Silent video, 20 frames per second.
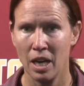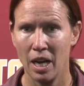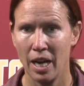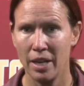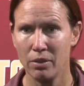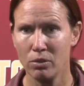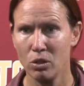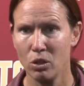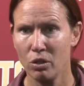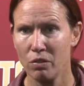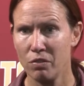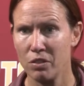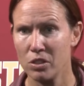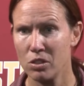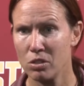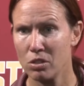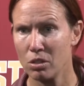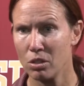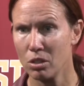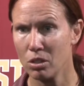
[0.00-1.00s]
I don't know if
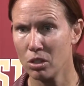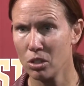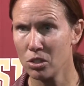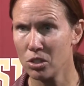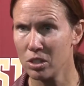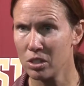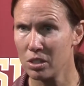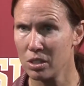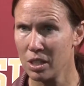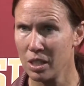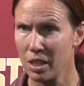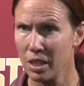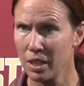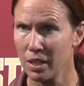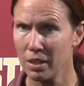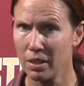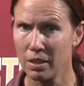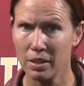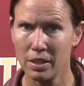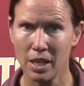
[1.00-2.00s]
it's
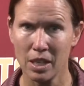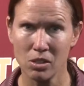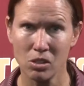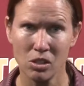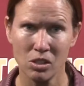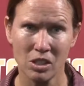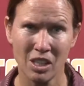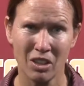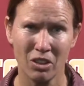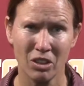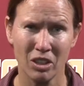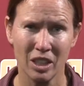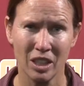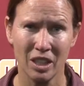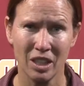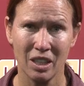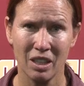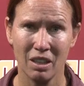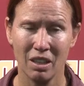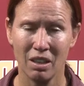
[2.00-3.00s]
urgency
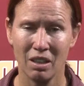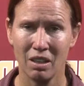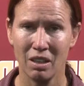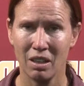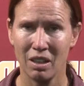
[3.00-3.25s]
necessarily.